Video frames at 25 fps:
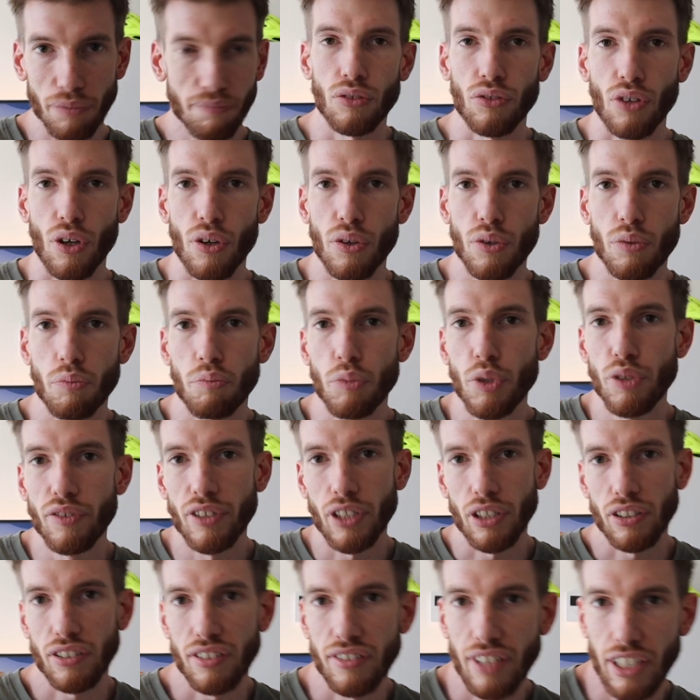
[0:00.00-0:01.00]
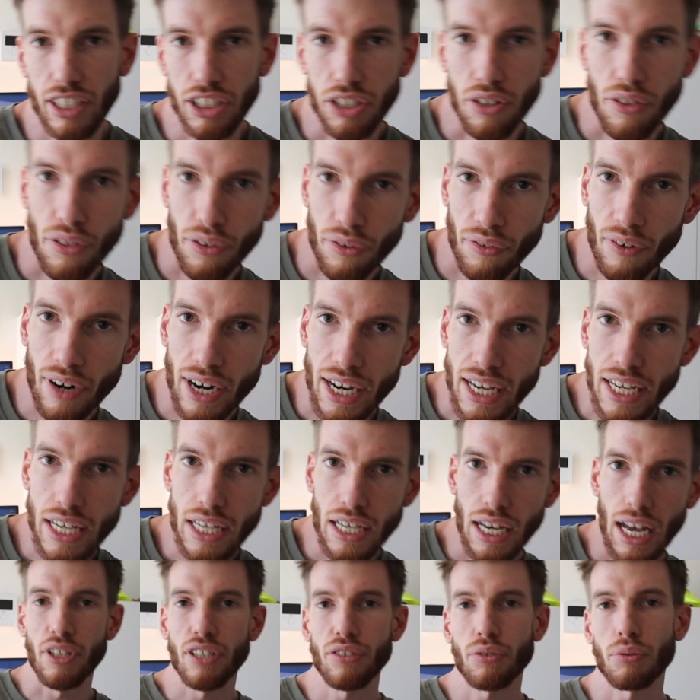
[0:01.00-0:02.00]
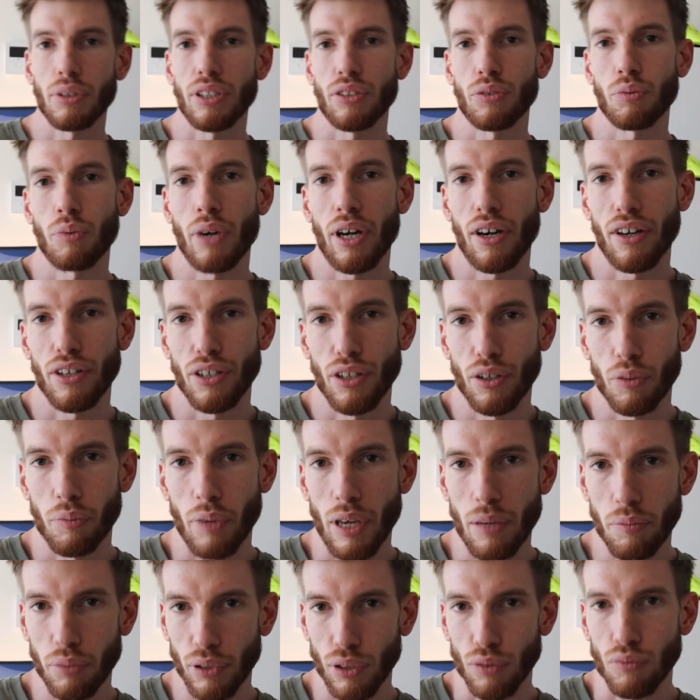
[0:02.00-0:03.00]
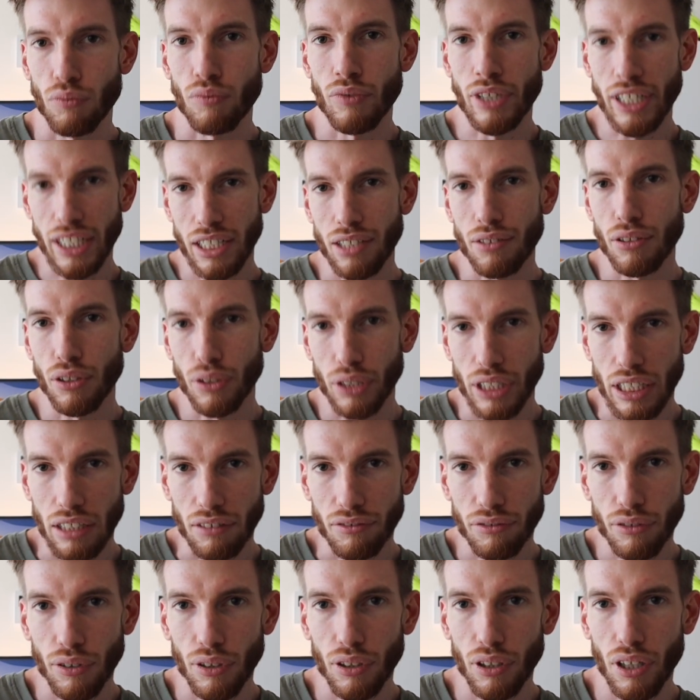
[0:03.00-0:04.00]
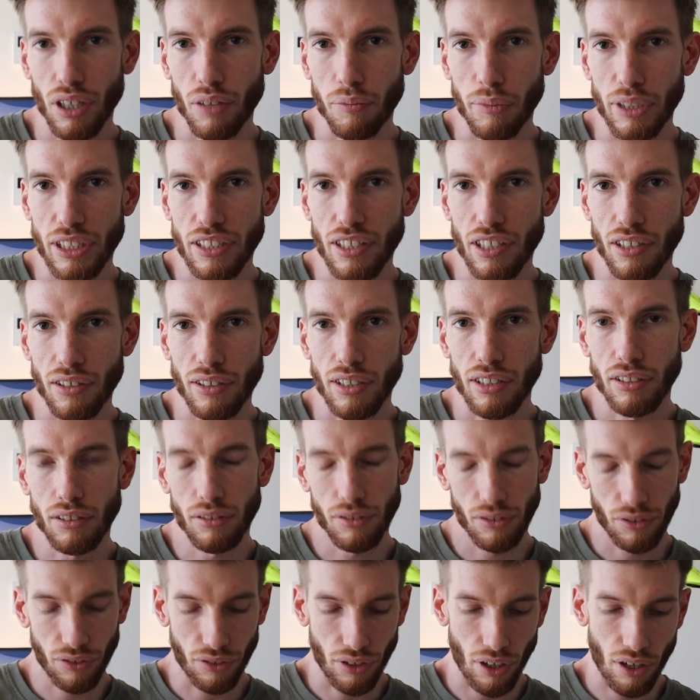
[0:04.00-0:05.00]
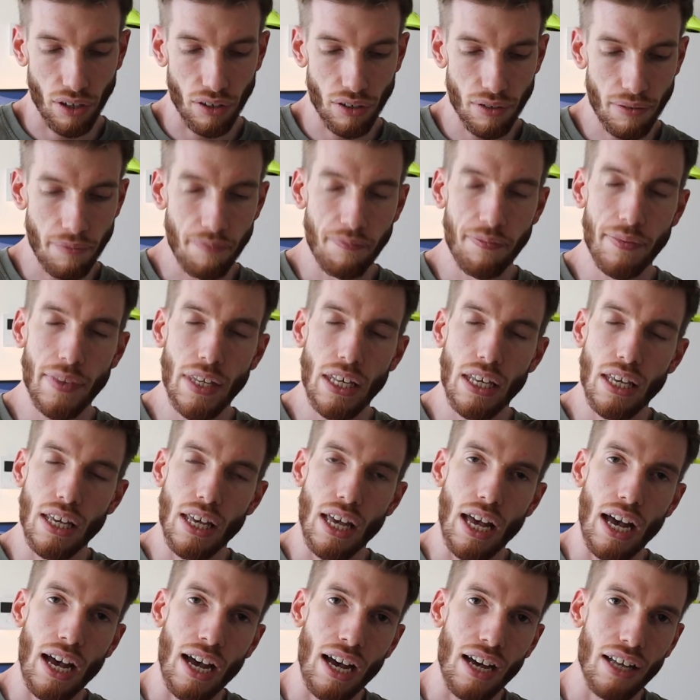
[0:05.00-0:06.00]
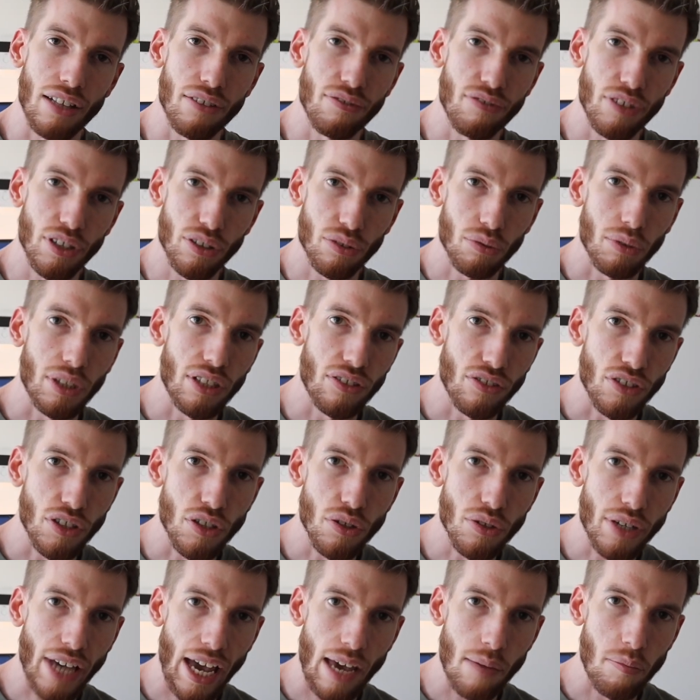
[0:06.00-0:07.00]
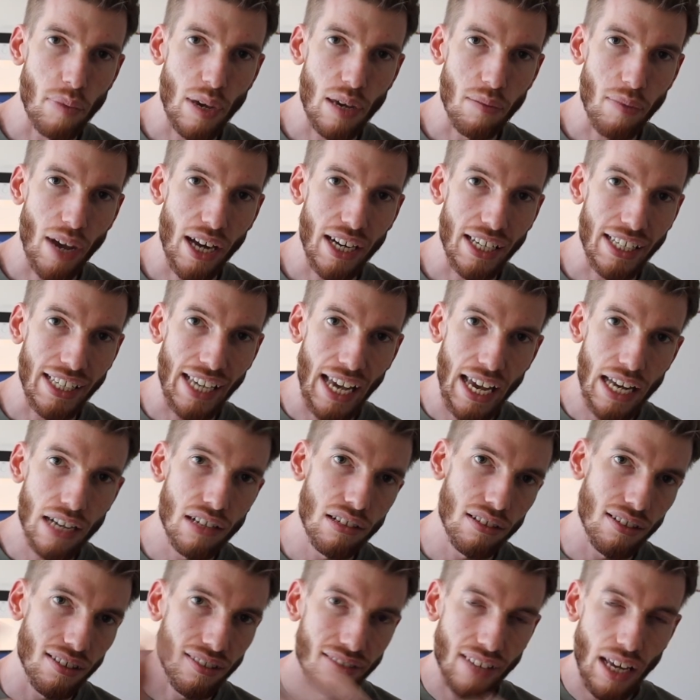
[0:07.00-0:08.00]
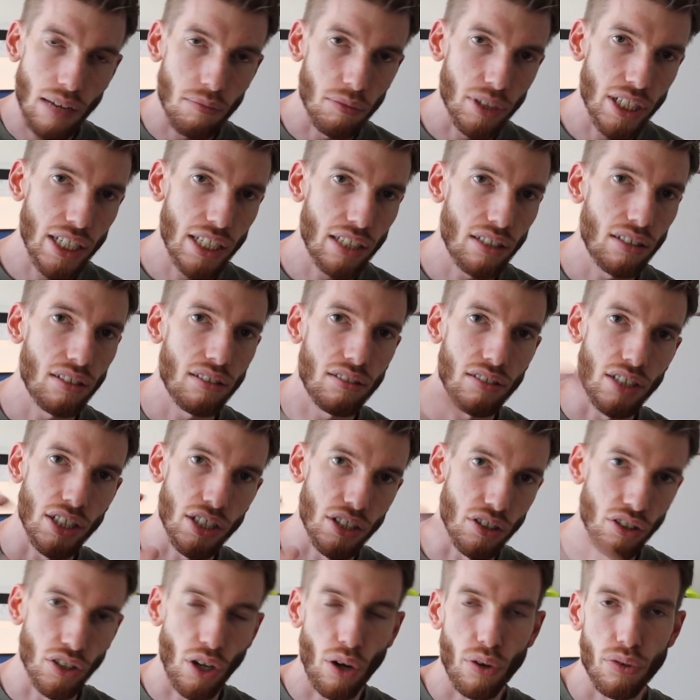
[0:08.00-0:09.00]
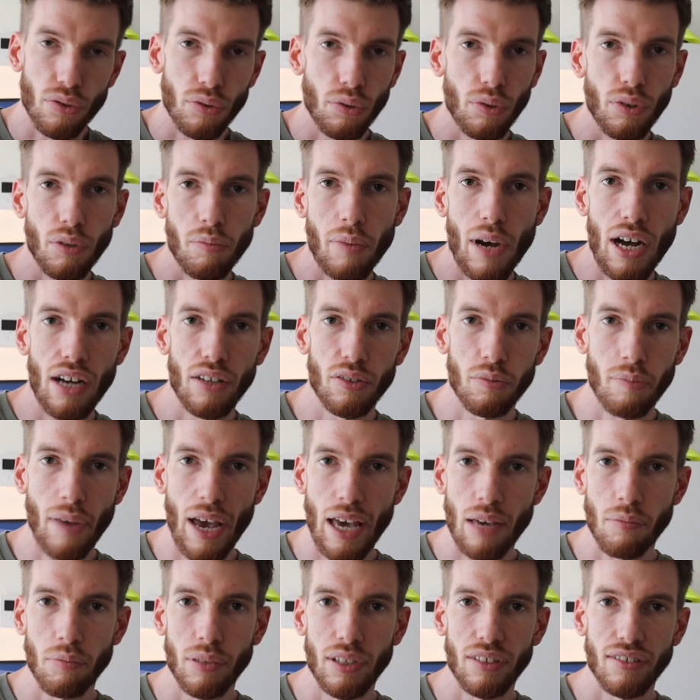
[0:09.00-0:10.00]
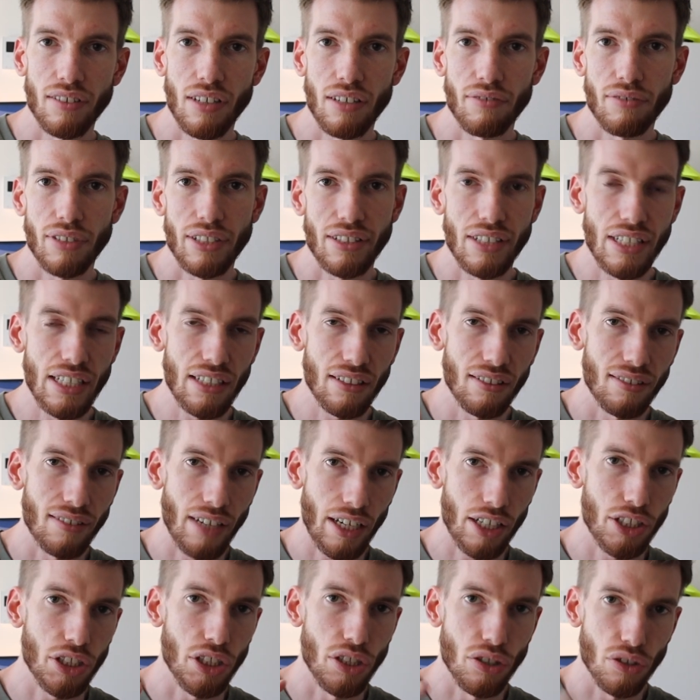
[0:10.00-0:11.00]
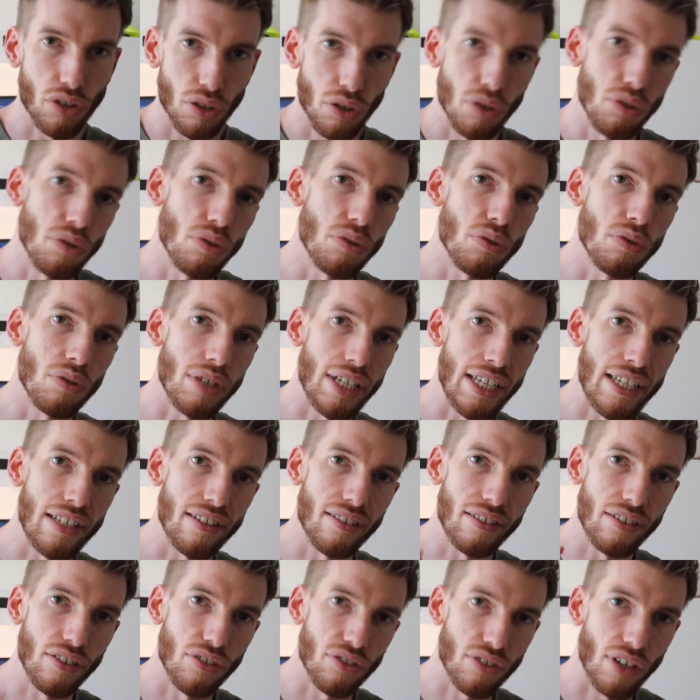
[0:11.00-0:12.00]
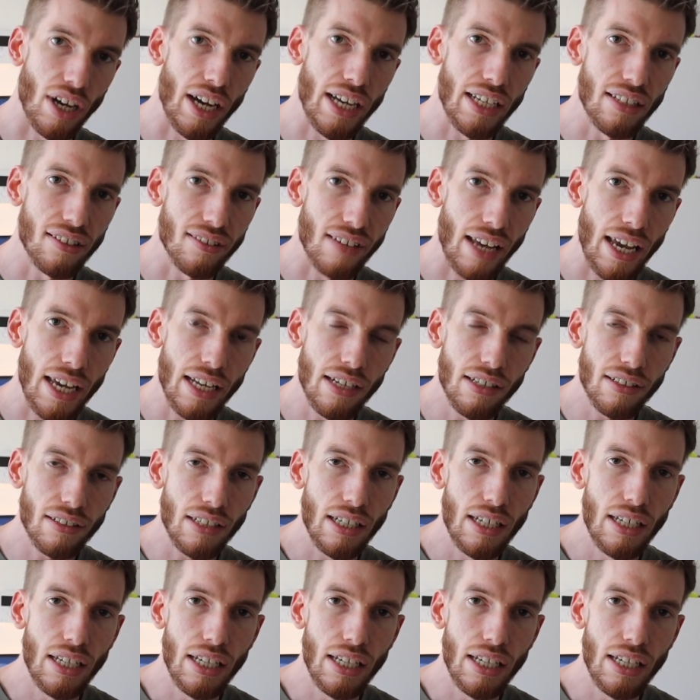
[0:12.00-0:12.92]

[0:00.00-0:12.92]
So moving on to section three, this one's where I know people are really looking for a lot of material. So uh, the first one is UK BMAT again, same link. You can go through all the past papers and everything. Section two is the science end.